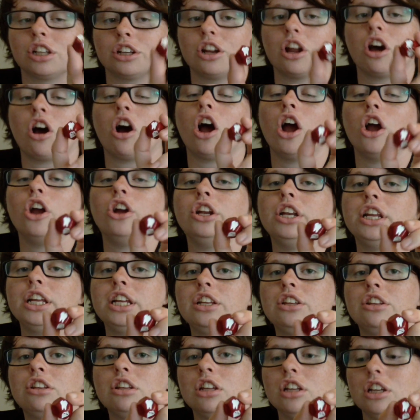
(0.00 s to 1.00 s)
So not
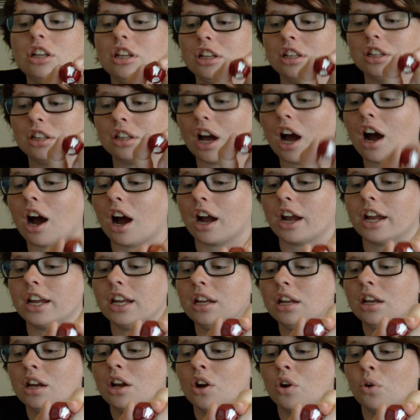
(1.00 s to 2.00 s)
only do you
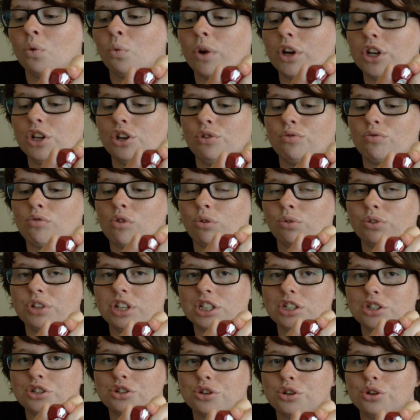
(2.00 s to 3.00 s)
die when you roll
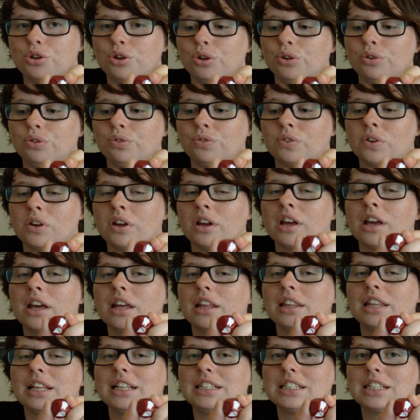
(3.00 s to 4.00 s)
this tooth,
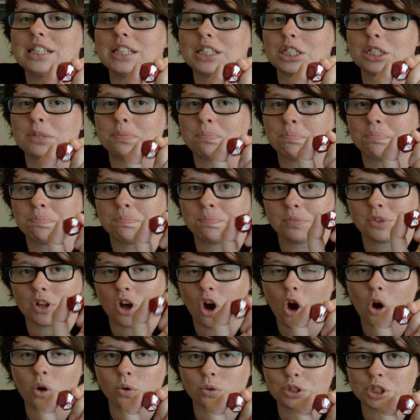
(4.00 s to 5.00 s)
there's the
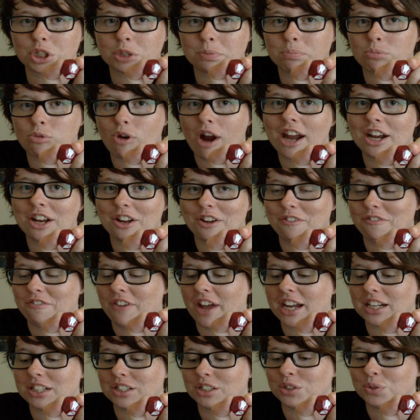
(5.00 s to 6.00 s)
whole spread
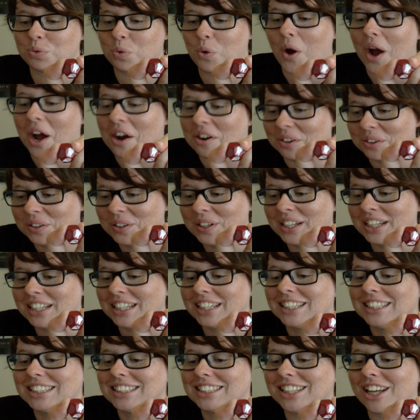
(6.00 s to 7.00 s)
effect as well.
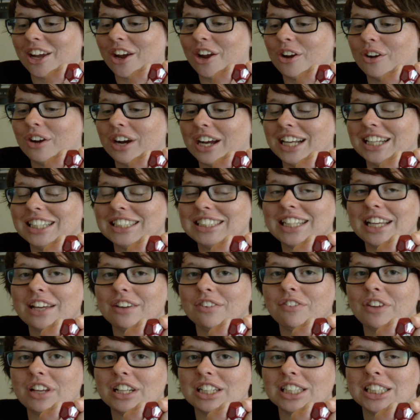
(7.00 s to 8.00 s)
So as
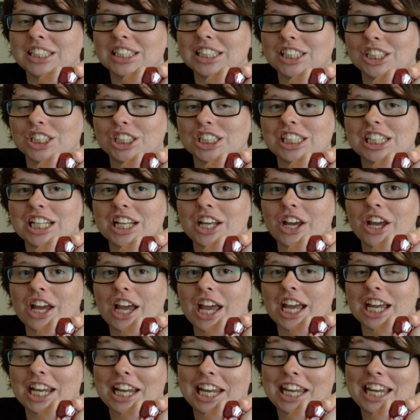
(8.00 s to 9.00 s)
if it isn't just
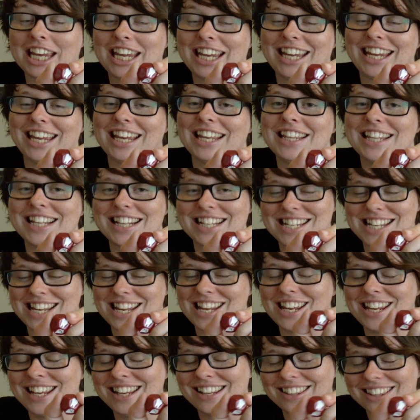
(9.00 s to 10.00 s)
a kick in the
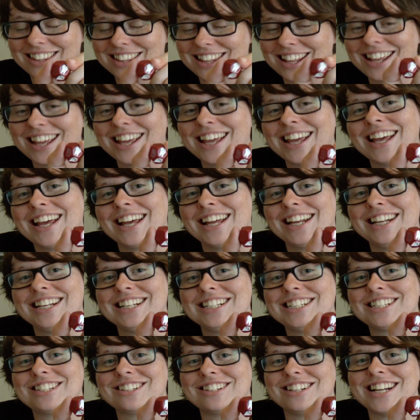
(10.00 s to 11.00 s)
teeth,
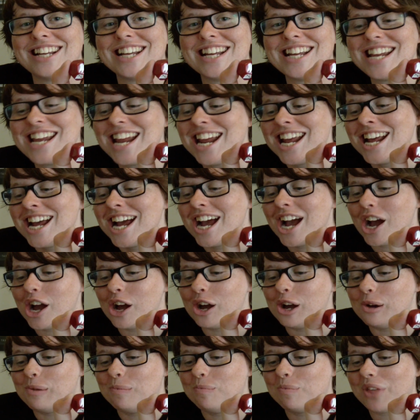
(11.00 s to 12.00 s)
literally,
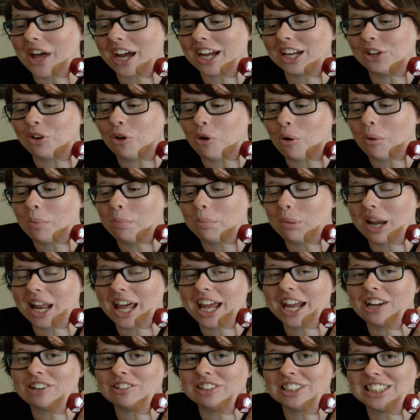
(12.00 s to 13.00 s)
that your
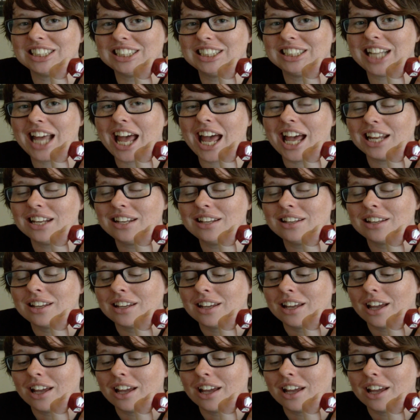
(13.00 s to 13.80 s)
player is dead,